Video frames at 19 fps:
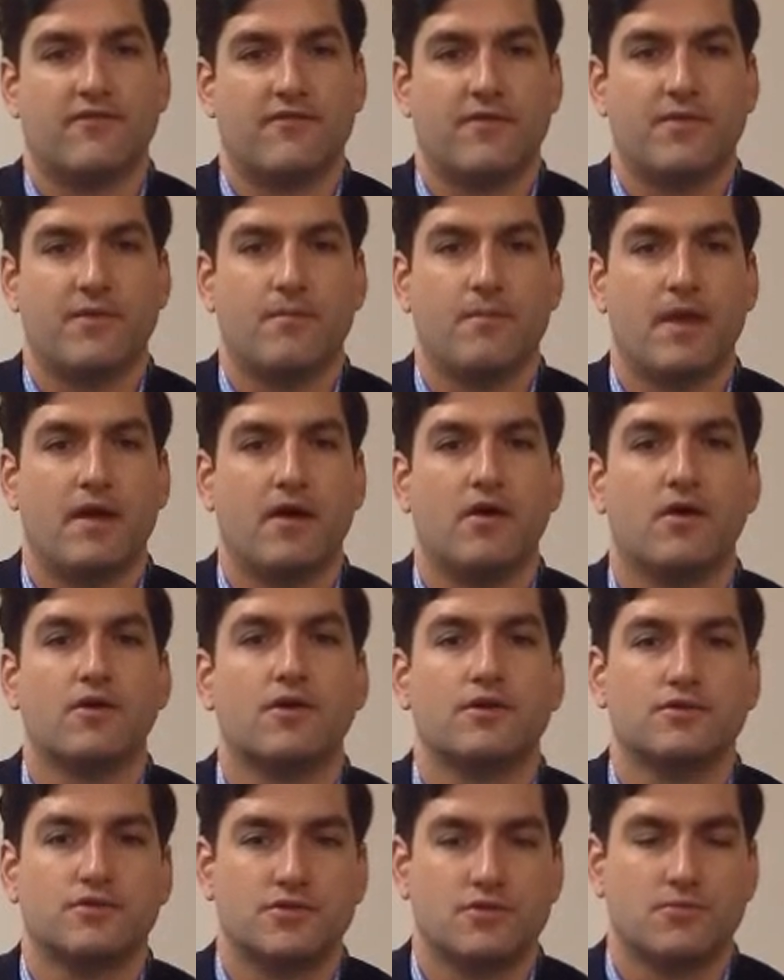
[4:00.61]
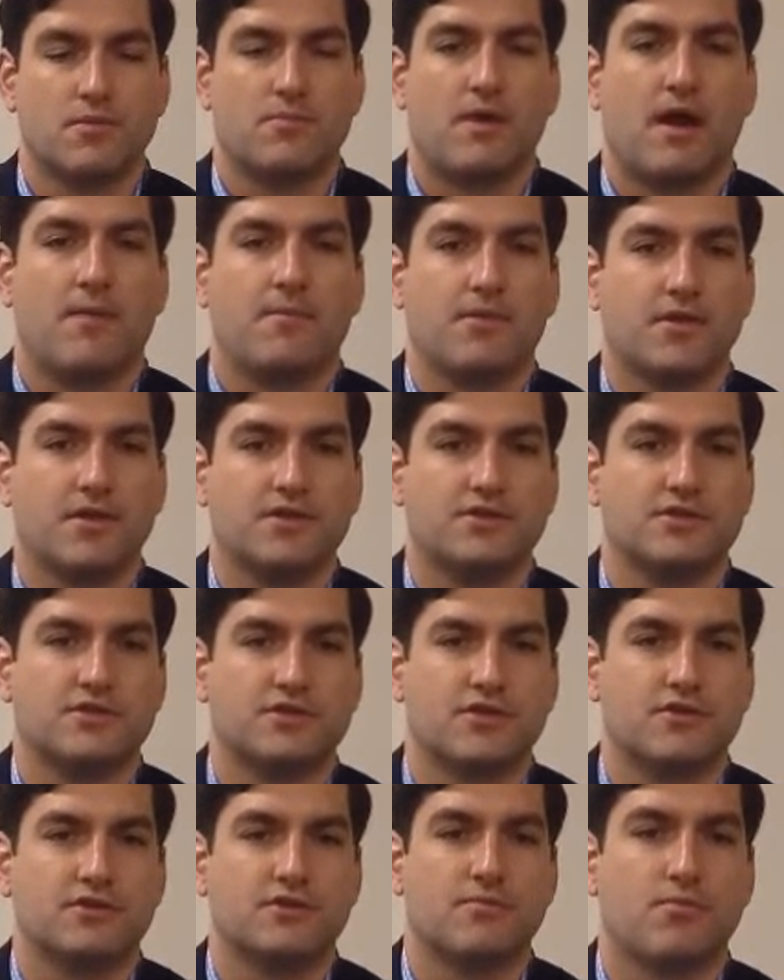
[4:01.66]
from the male consumer population.
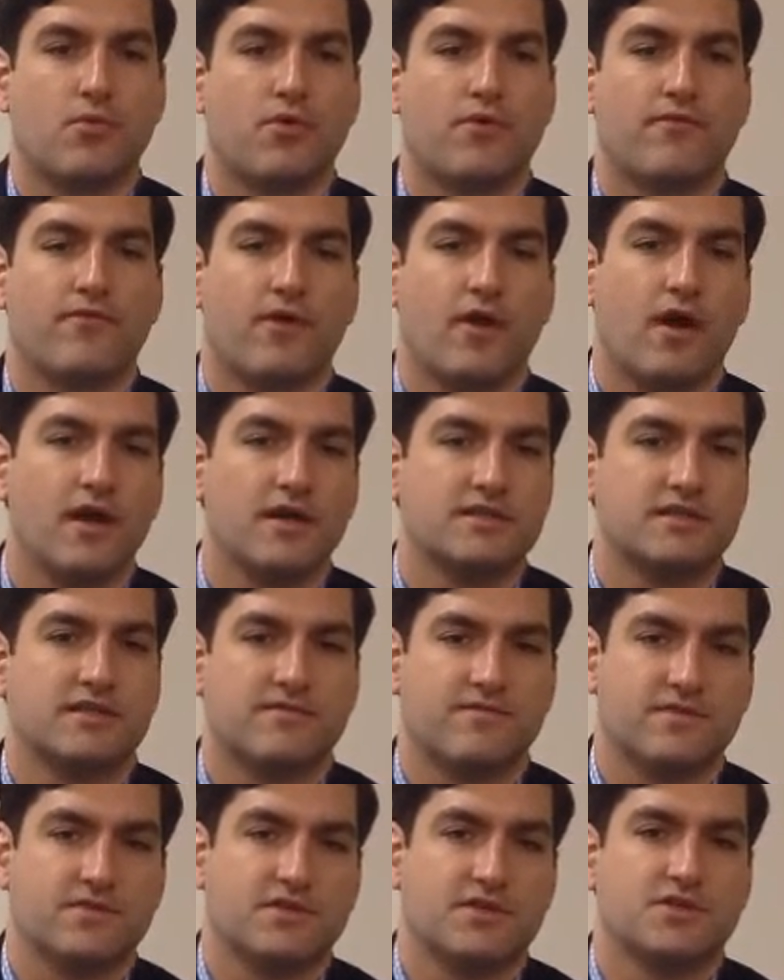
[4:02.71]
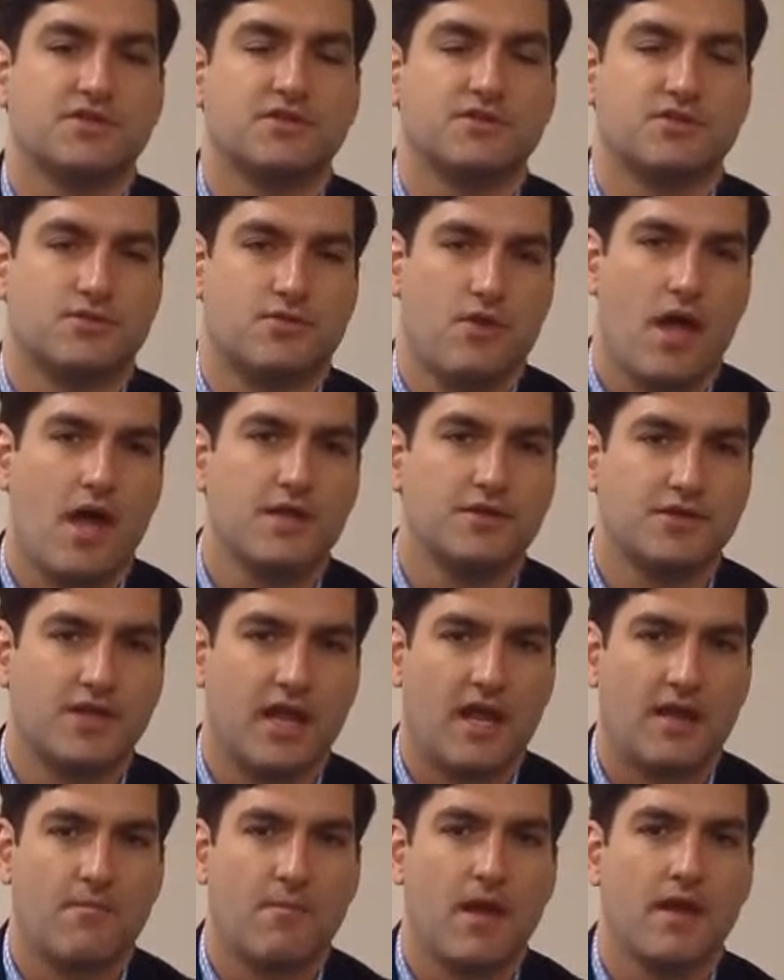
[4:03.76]
So it's important for us as physicians to
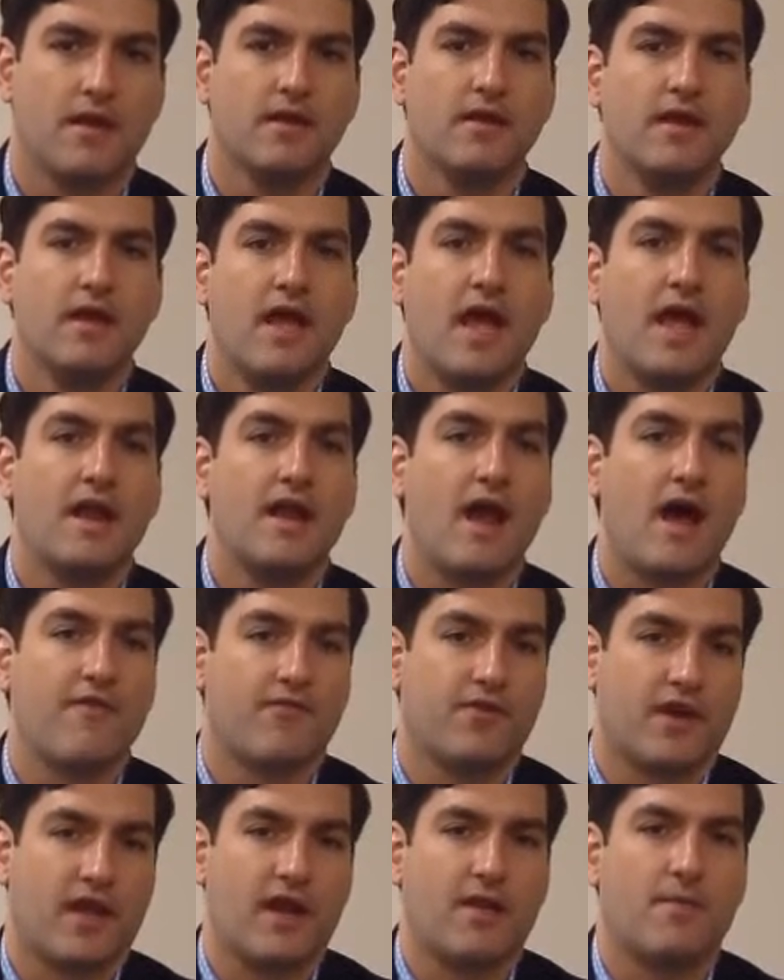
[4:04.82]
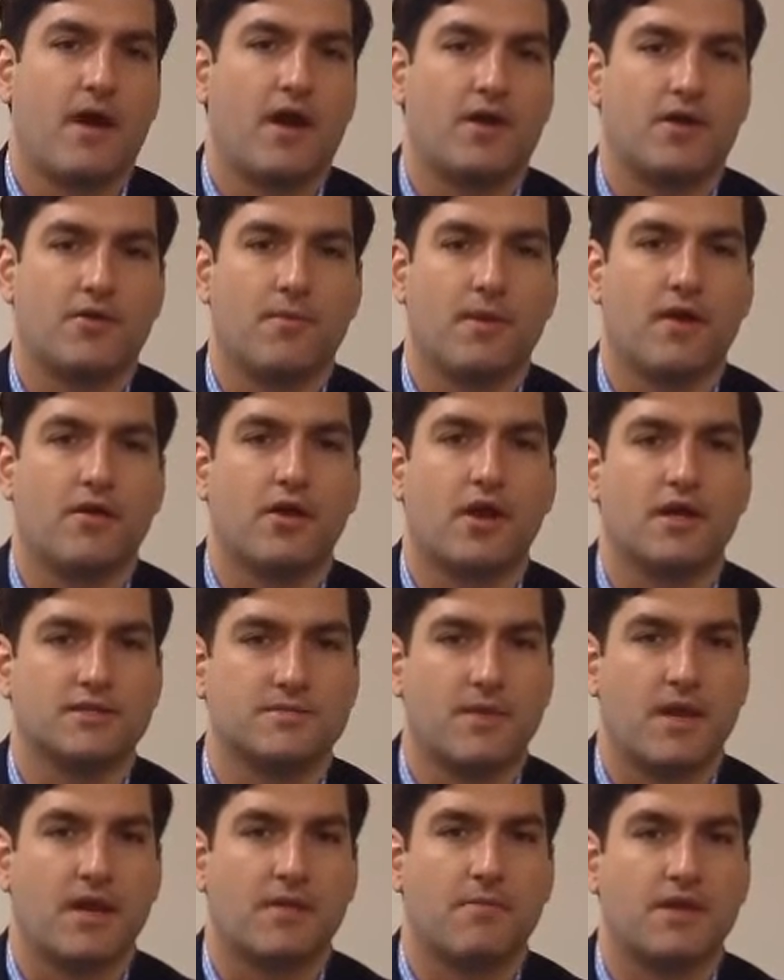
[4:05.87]
educate men and not forget about your male
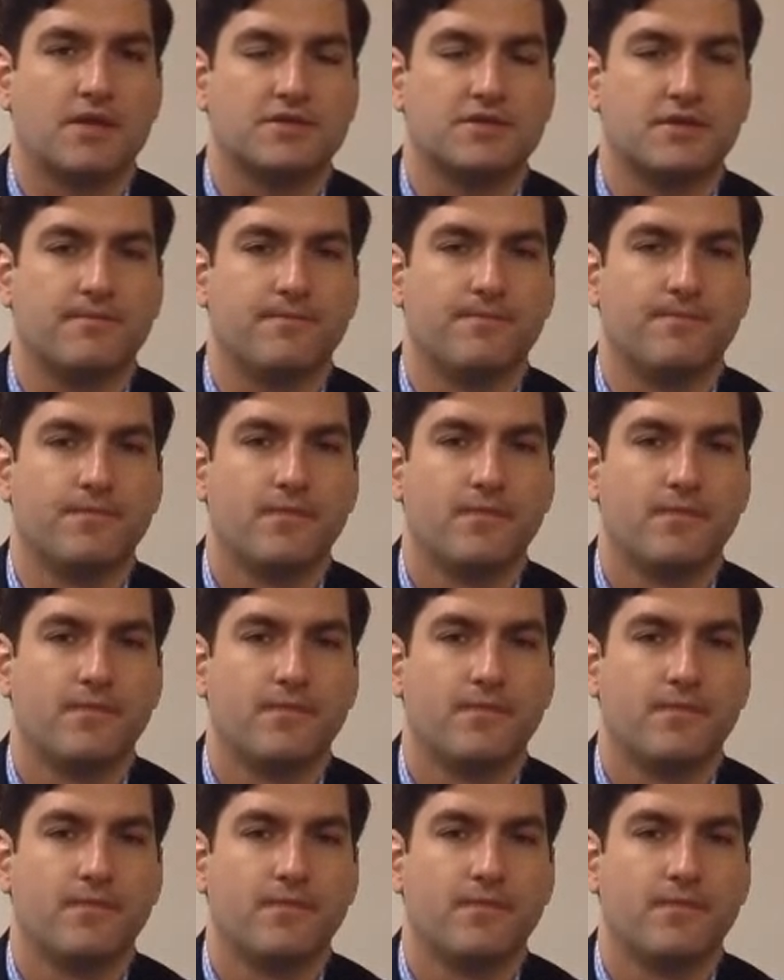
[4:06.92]
cosmetic patient.